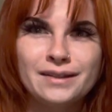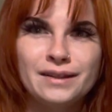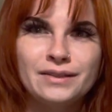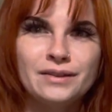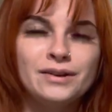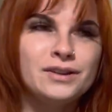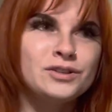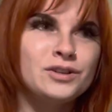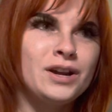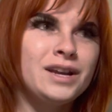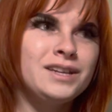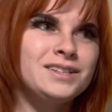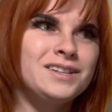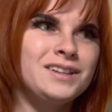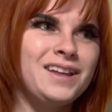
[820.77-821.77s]
Like they're not
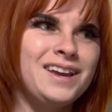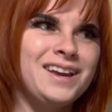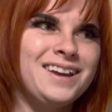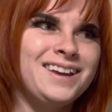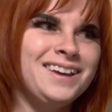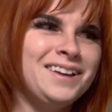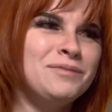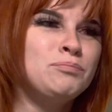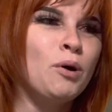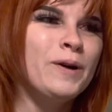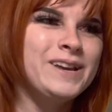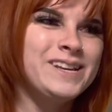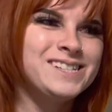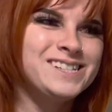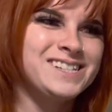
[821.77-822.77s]
trying to like
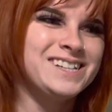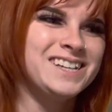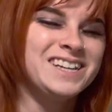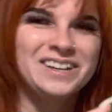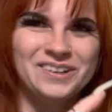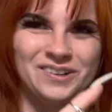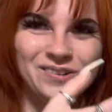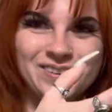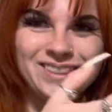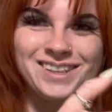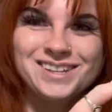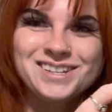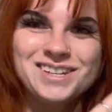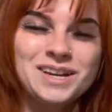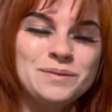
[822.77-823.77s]
poison you with
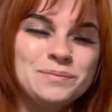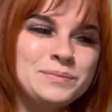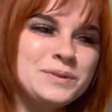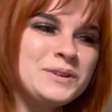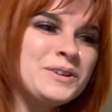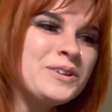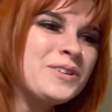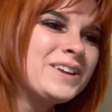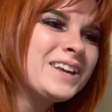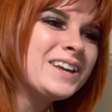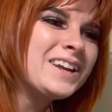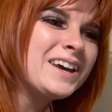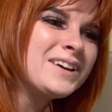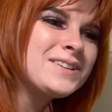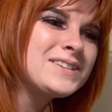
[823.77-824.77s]
the shampoo, you
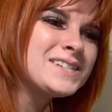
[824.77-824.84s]
know?